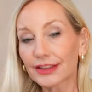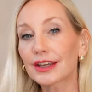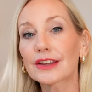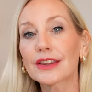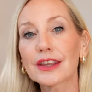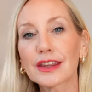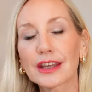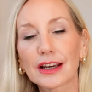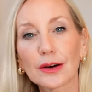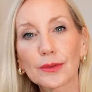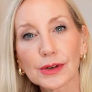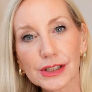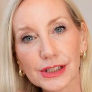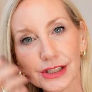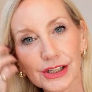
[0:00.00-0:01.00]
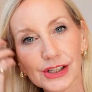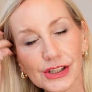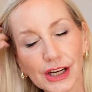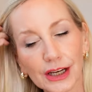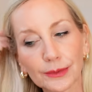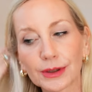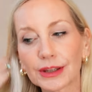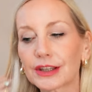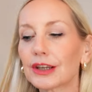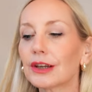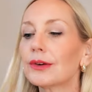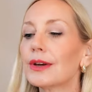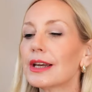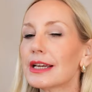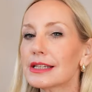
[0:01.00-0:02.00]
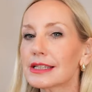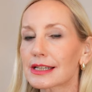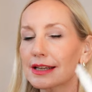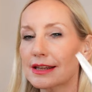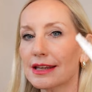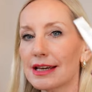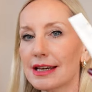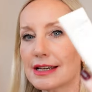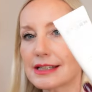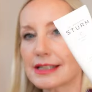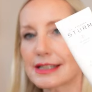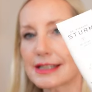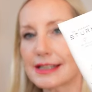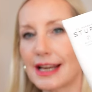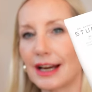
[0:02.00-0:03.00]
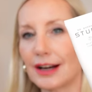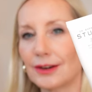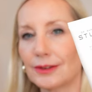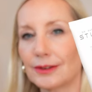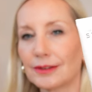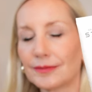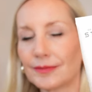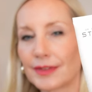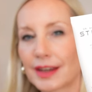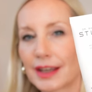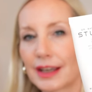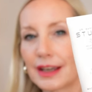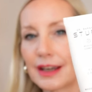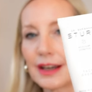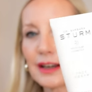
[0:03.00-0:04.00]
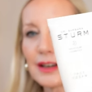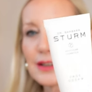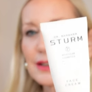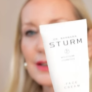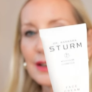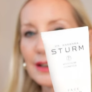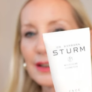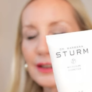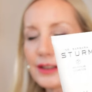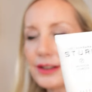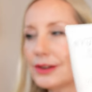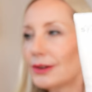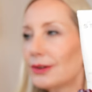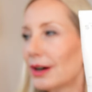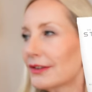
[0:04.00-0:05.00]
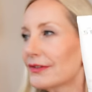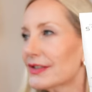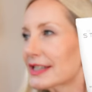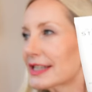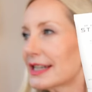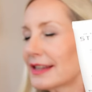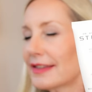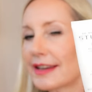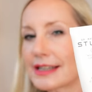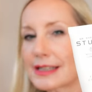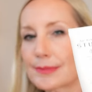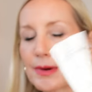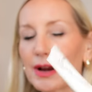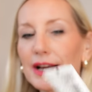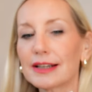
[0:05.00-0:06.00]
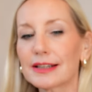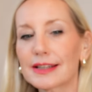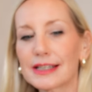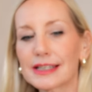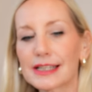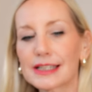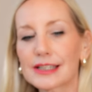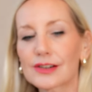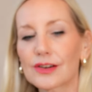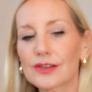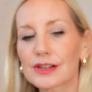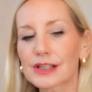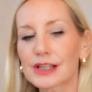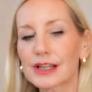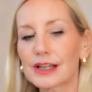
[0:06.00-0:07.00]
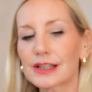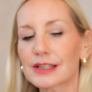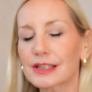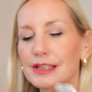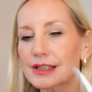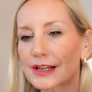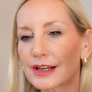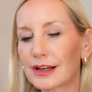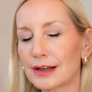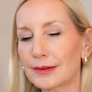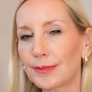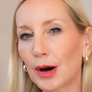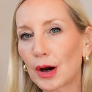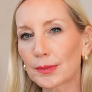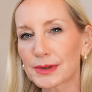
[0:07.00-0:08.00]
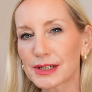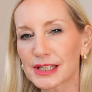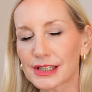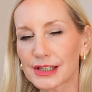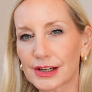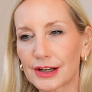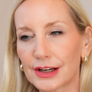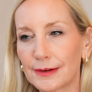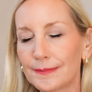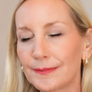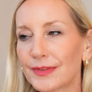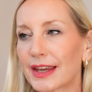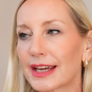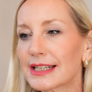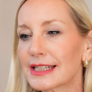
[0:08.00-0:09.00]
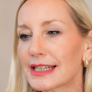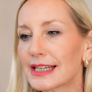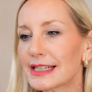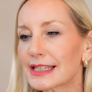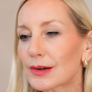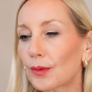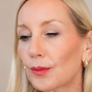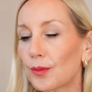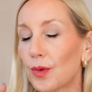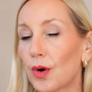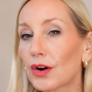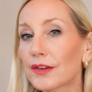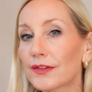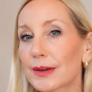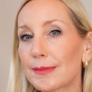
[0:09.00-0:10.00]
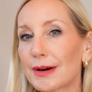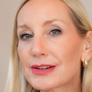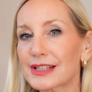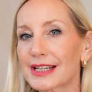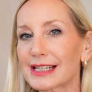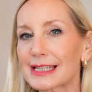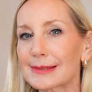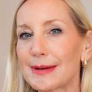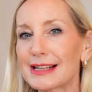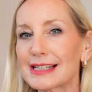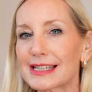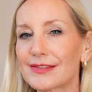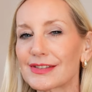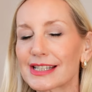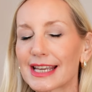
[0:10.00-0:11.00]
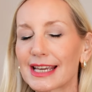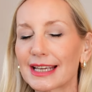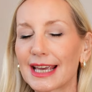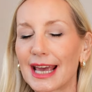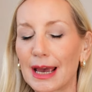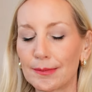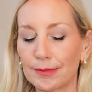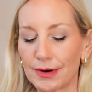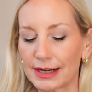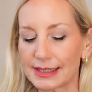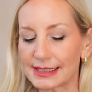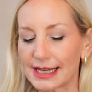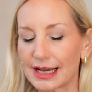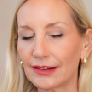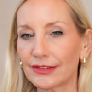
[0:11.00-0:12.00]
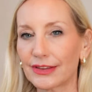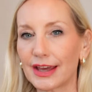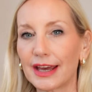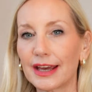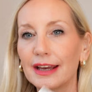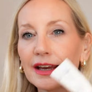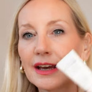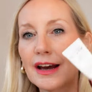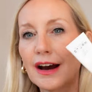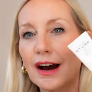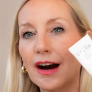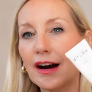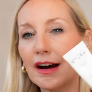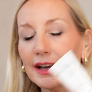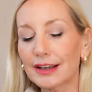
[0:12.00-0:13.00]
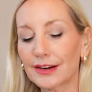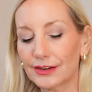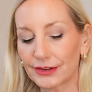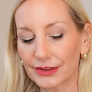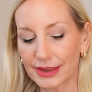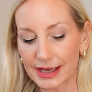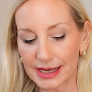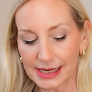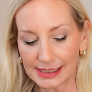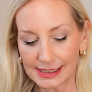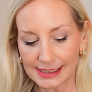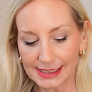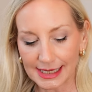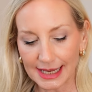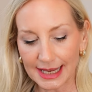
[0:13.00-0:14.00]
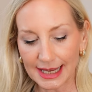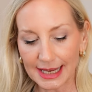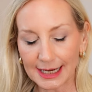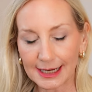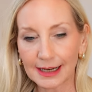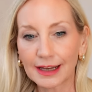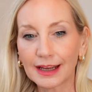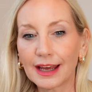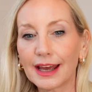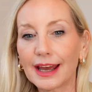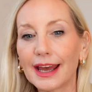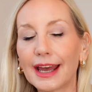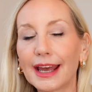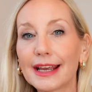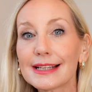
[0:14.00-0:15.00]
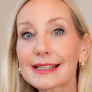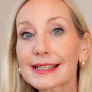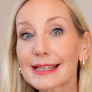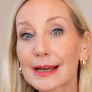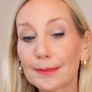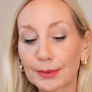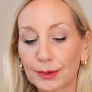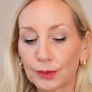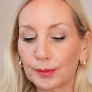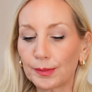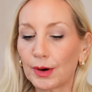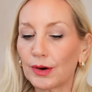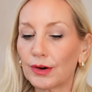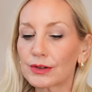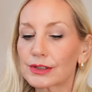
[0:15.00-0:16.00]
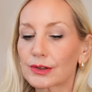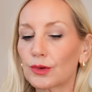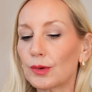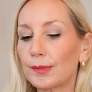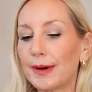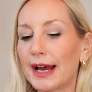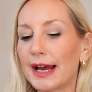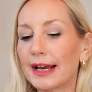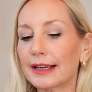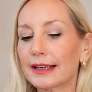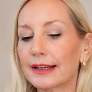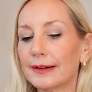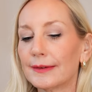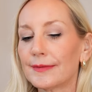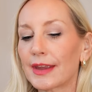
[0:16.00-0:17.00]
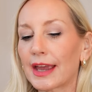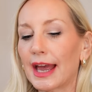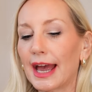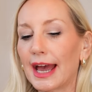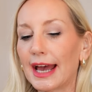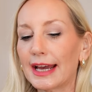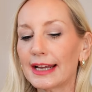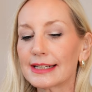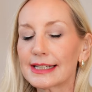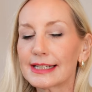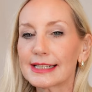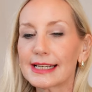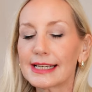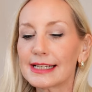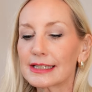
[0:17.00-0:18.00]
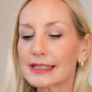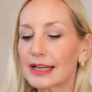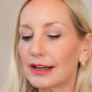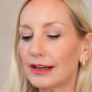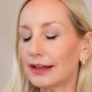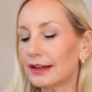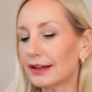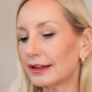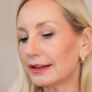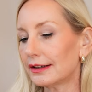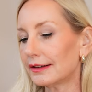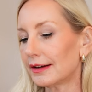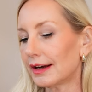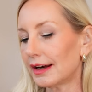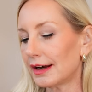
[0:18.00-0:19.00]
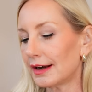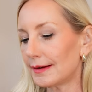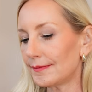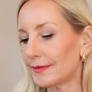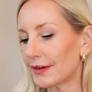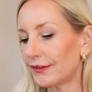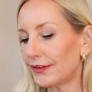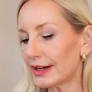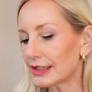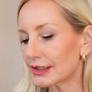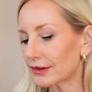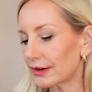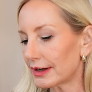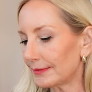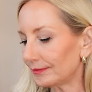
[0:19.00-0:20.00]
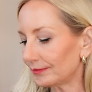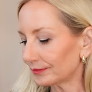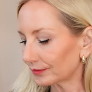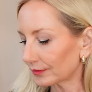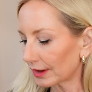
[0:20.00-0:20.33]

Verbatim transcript: The other thing I wanted to share with you is this. Now, you have seen this brand. This is Dr. Barbara Sturm. It is one of the most expensive skincare brands out there. I got this in a sample pot or pack, and it is her face cream.